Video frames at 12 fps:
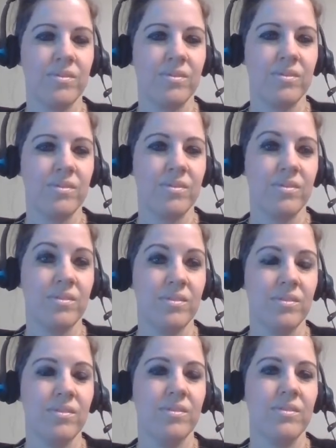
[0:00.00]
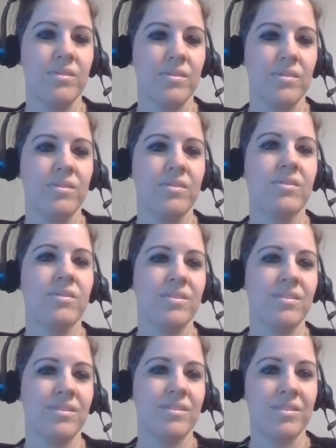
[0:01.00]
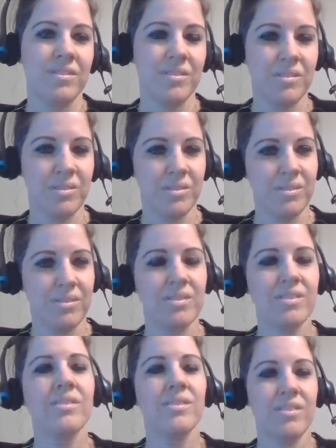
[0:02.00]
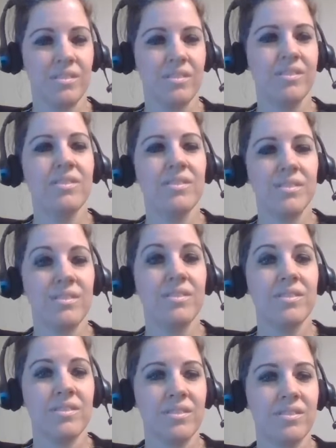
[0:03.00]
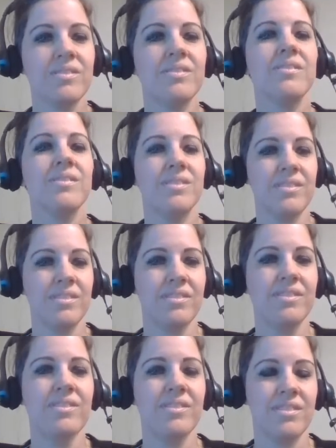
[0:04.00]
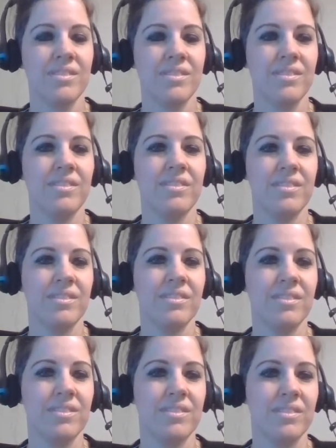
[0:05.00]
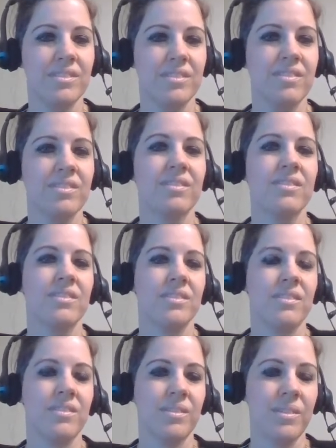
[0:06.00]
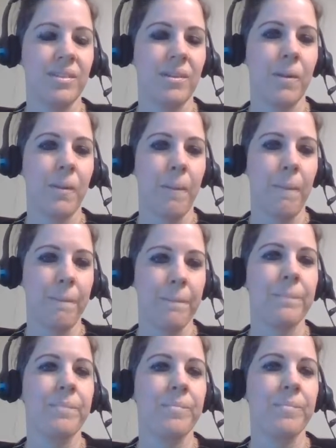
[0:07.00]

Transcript: This person isn't speaking.